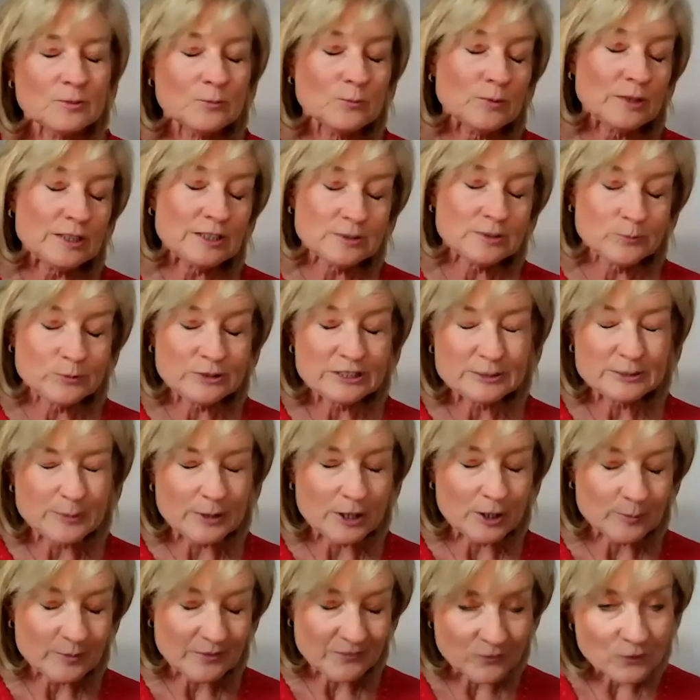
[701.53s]
we
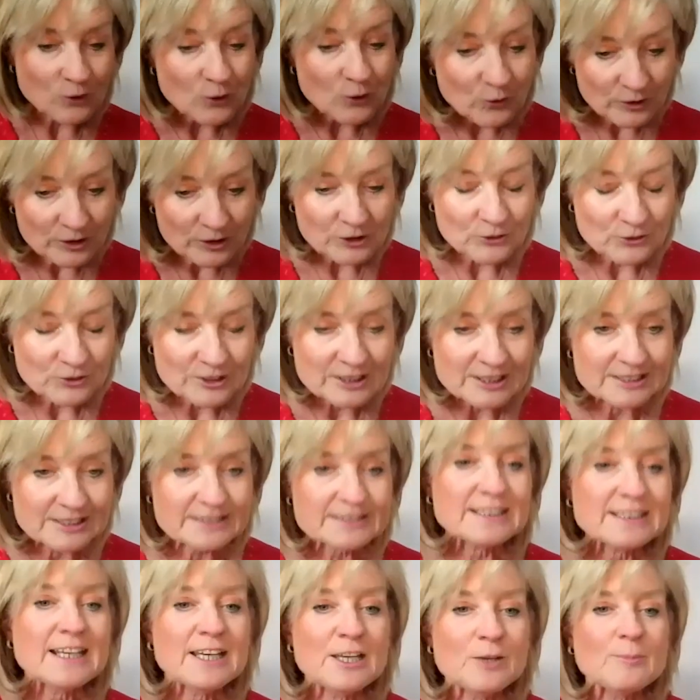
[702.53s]
spoke before and you did
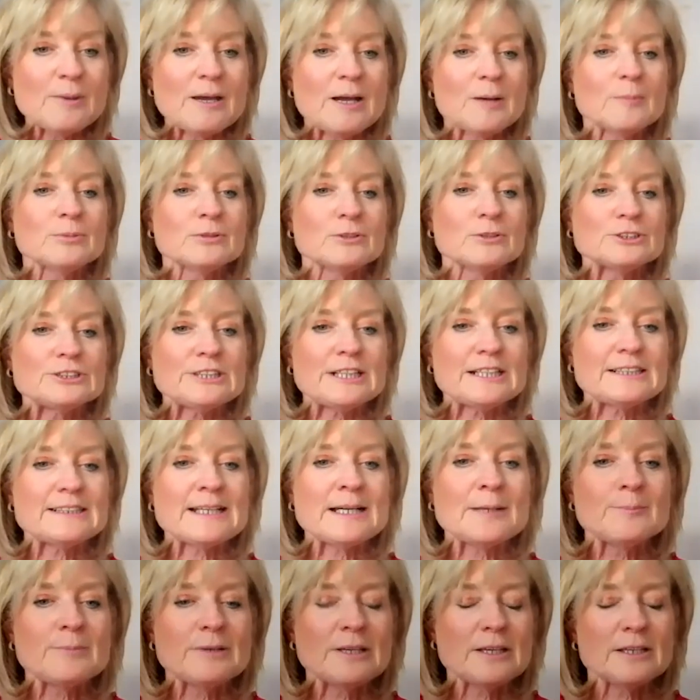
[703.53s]
say about Project
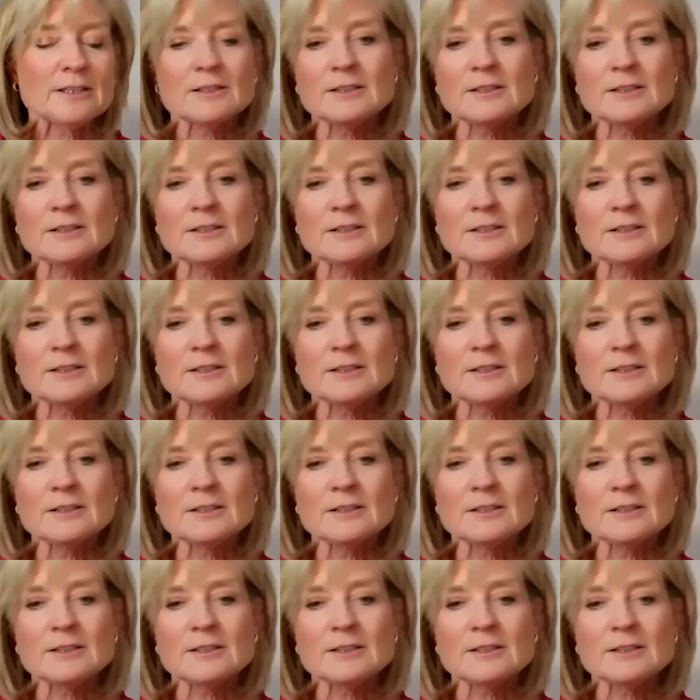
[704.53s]
Abby,